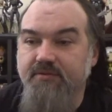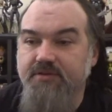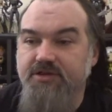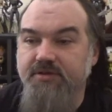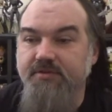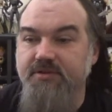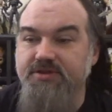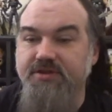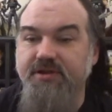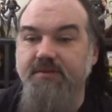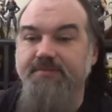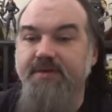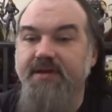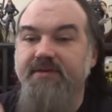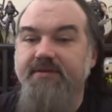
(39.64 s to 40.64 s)
Showed
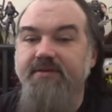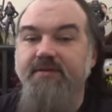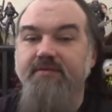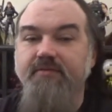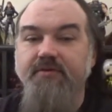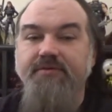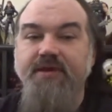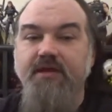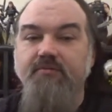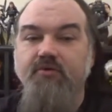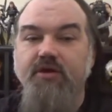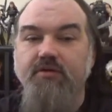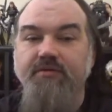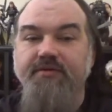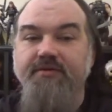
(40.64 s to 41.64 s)
up at the motel
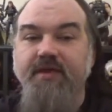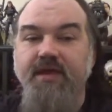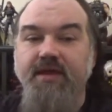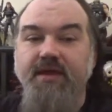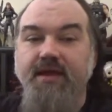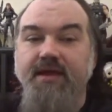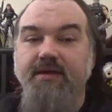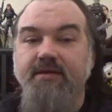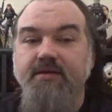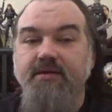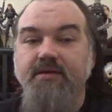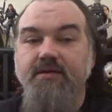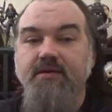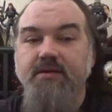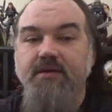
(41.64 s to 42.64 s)
Moira was staying at
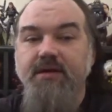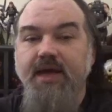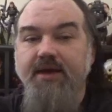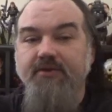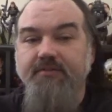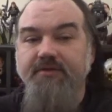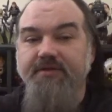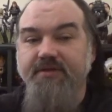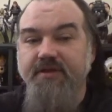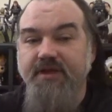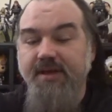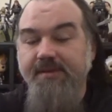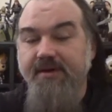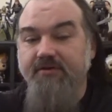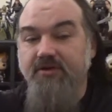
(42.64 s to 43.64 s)
after Mystique
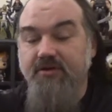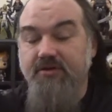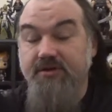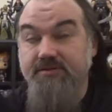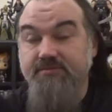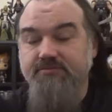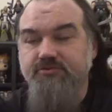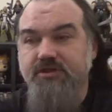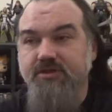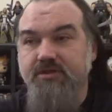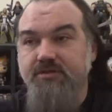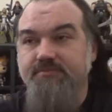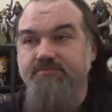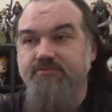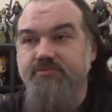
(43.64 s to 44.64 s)
came after her and triggered
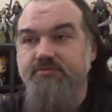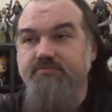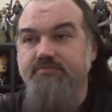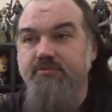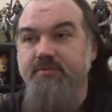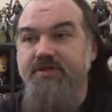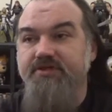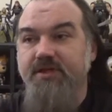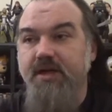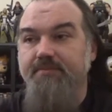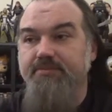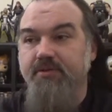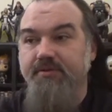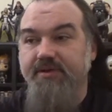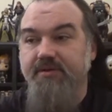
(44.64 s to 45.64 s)
a booby trap,
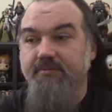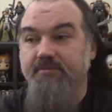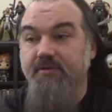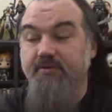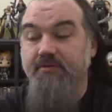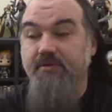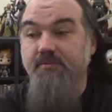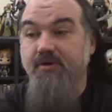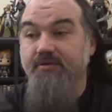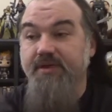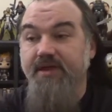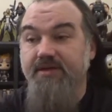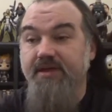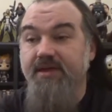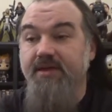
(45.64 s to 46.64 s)
blowing the
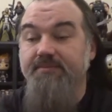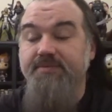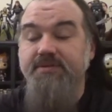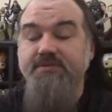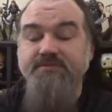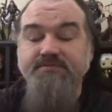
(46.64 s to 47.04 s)
motel up.